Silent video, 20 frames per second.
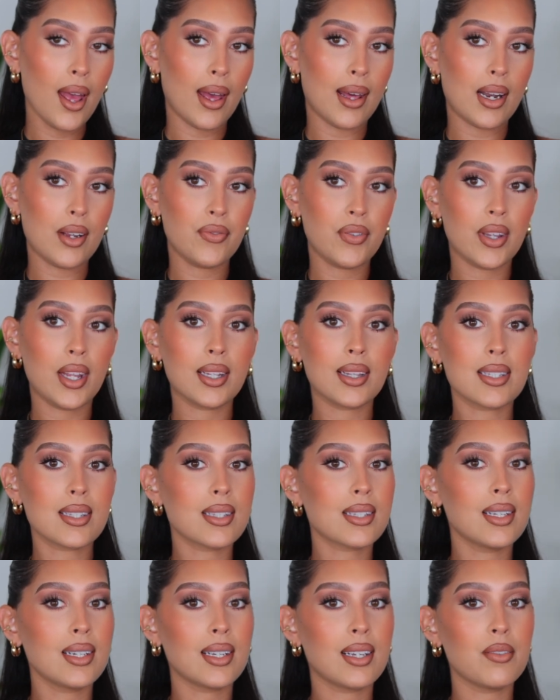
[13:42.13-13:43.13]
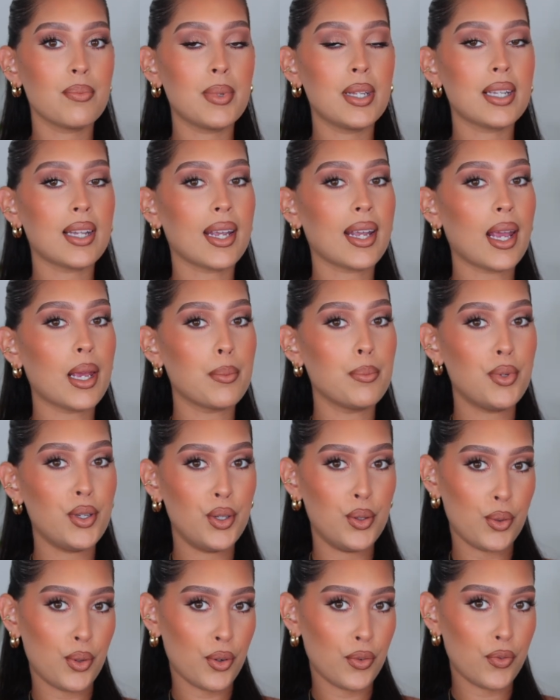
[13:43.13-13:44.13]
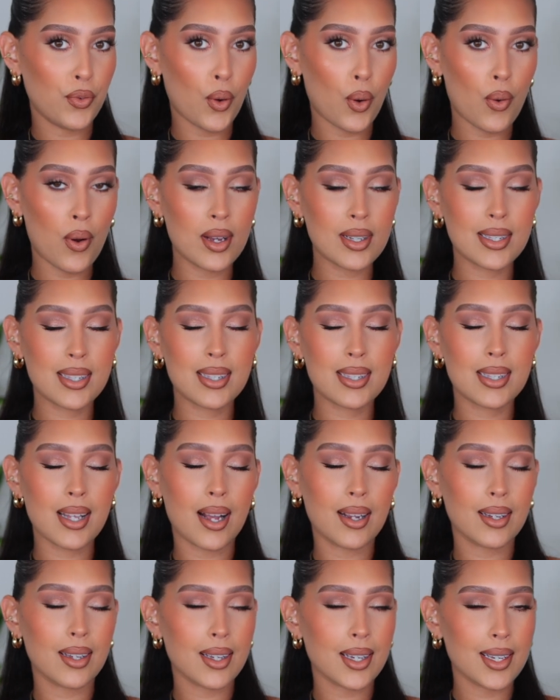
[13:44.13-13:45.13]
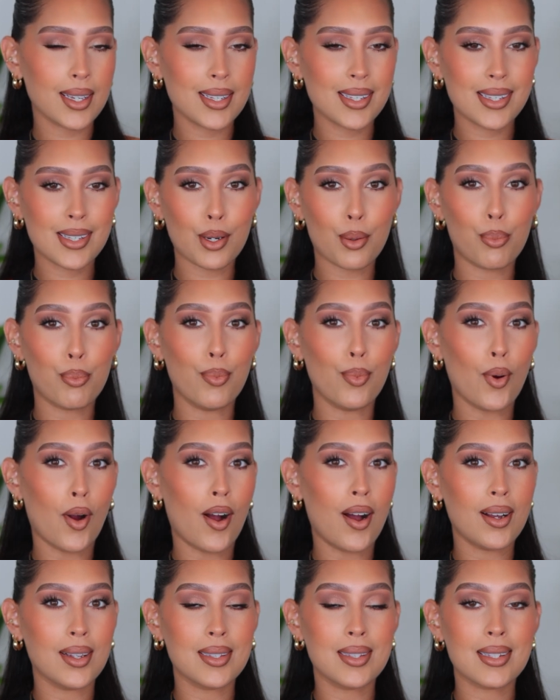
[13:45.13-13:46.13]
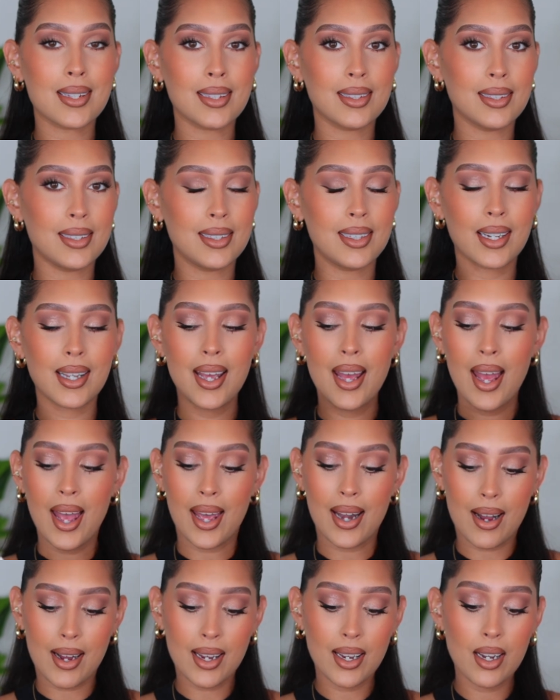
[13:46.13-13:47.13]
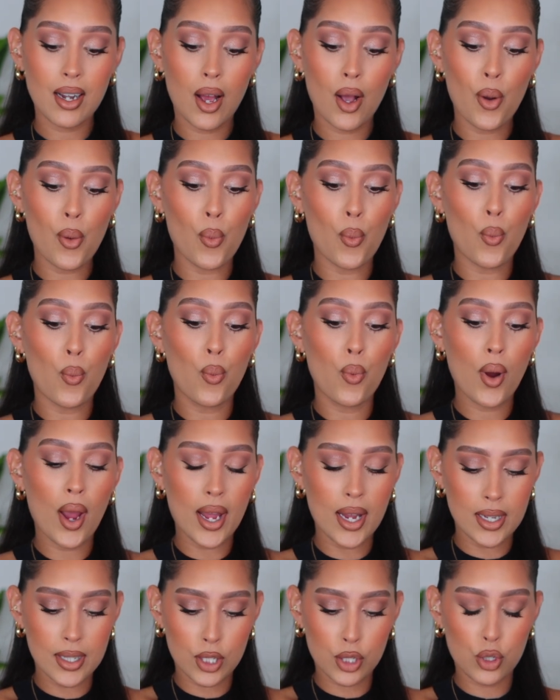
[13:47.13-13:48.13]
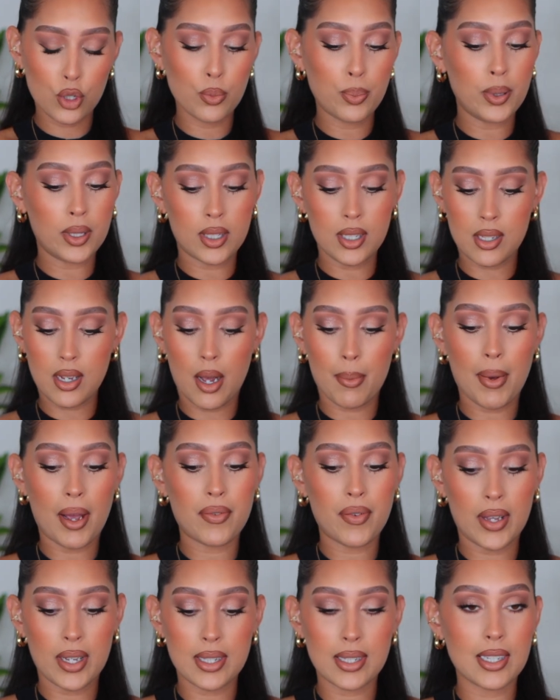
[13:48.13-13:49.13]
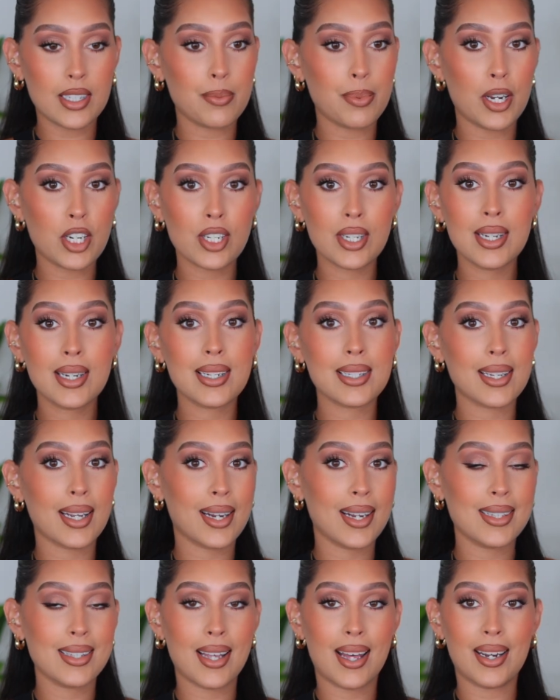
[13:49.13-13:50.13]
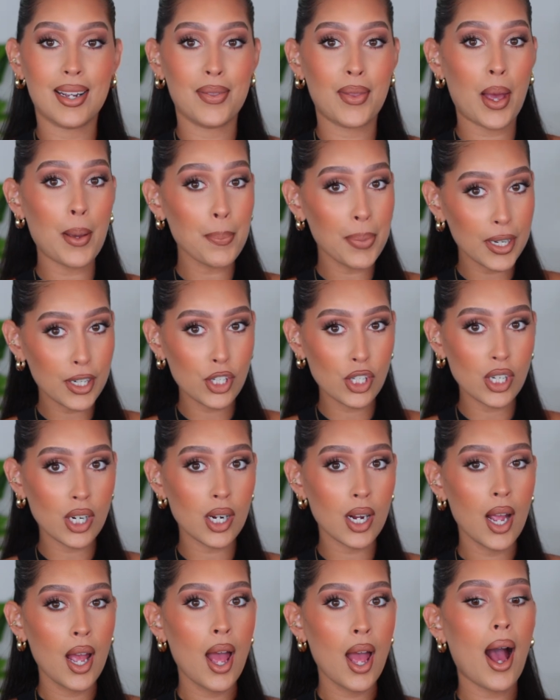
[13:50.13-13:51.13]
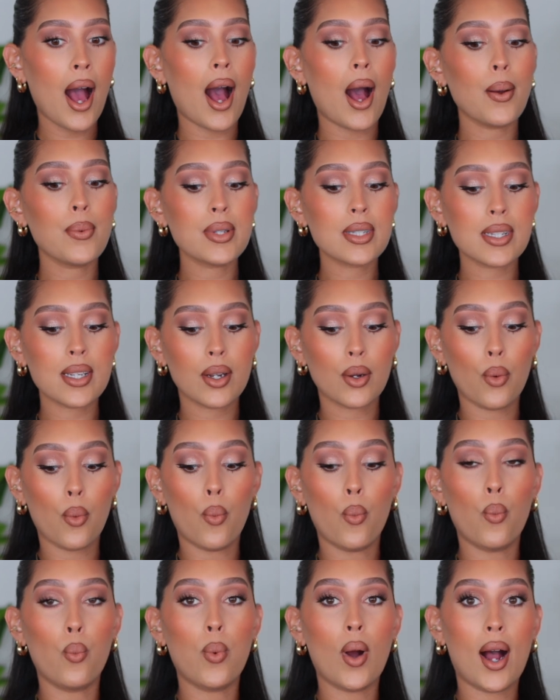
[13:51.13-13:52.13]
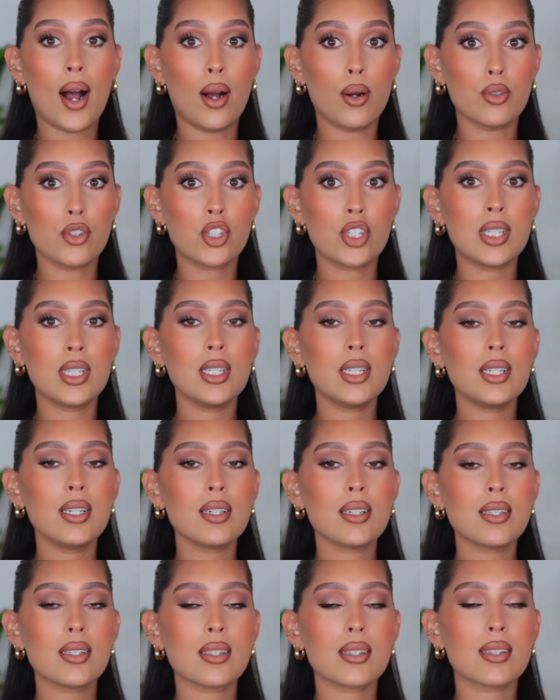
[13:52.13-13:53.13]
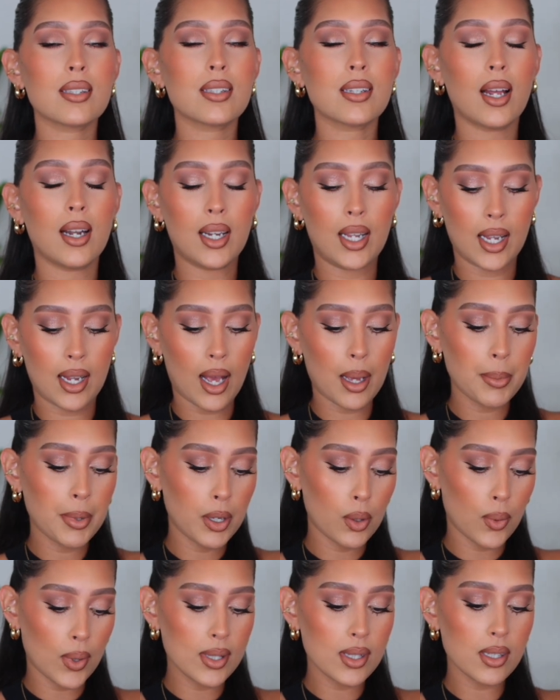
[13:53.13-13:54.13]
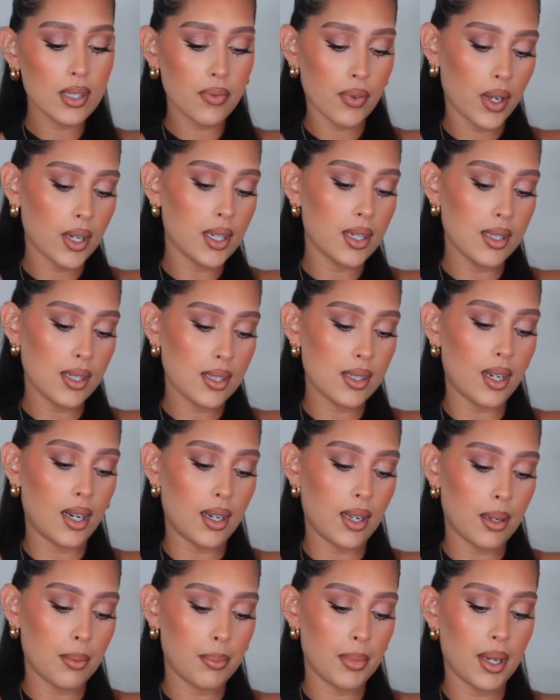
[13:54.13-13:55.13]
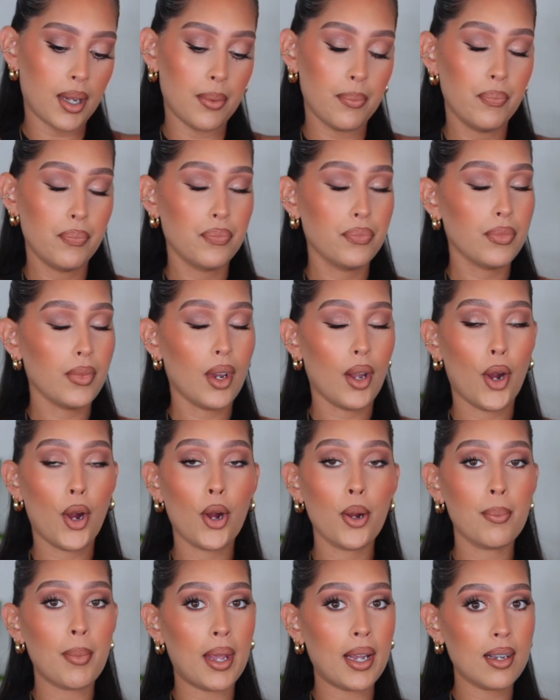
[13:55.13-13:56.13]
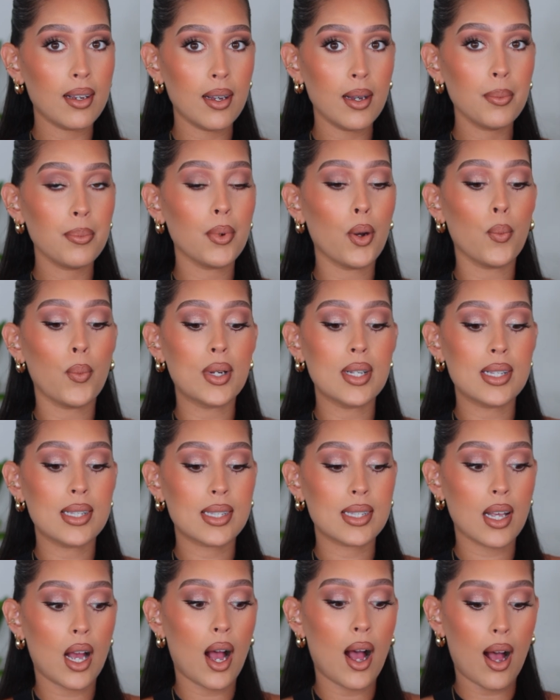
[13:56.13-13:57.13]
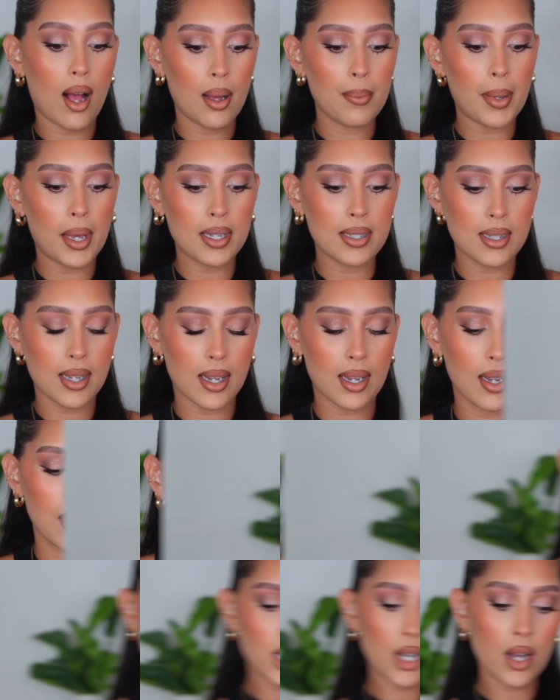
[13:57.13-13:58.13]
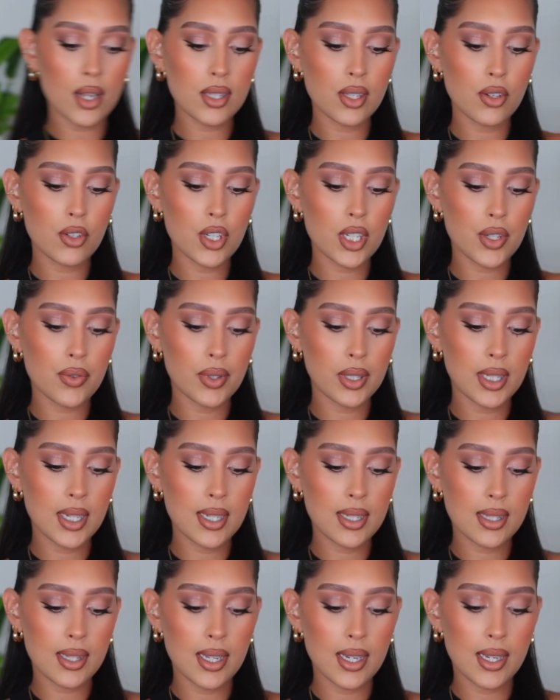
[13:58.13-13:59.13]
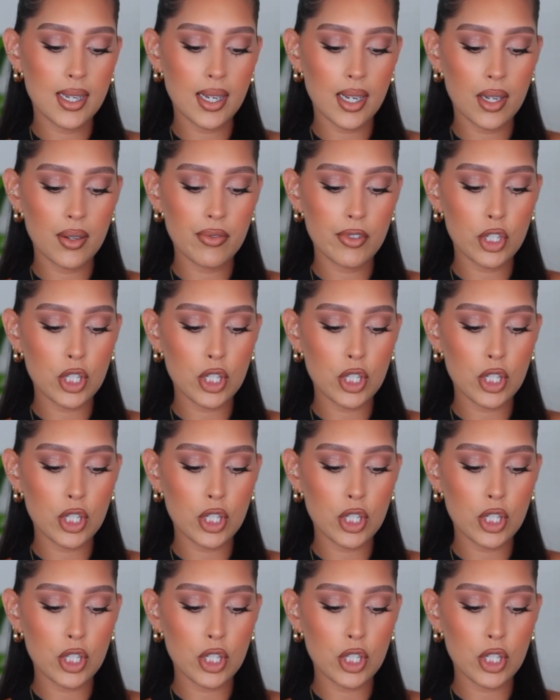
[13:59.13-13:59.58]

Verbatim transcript: And I feel like this is gonna give me like a beautiful sun-kissed bronze look. And I cannot wait to put this on my face, especially because like I said, in that picture, I was like, wow, she looks stunning. I mean, Gwen Stefani is stunning, but her makeup was amazing. Then she also just released the GXVE